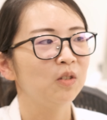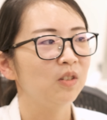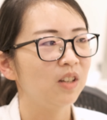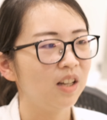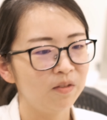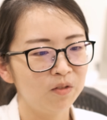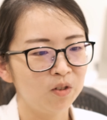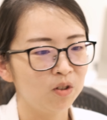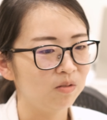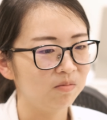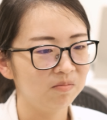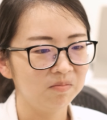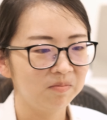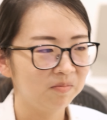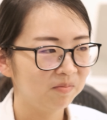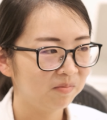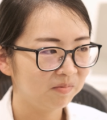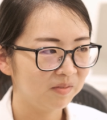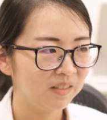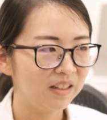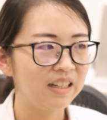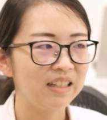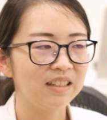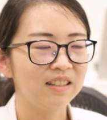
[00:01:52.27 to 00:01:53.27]
have your
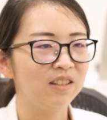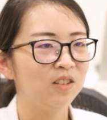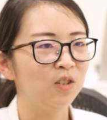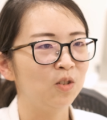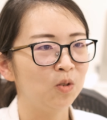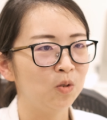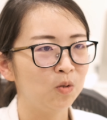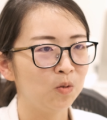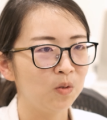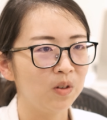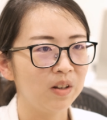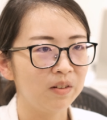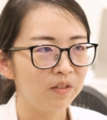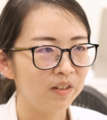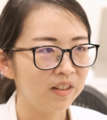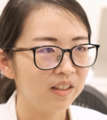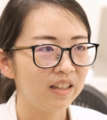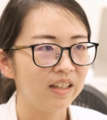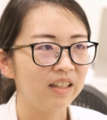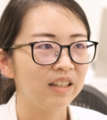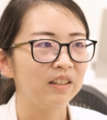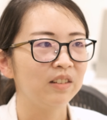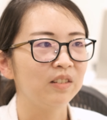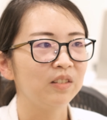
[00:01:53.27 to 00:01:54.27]
list, you do
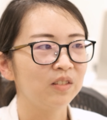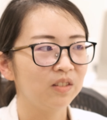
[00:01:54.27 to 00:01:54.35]
everything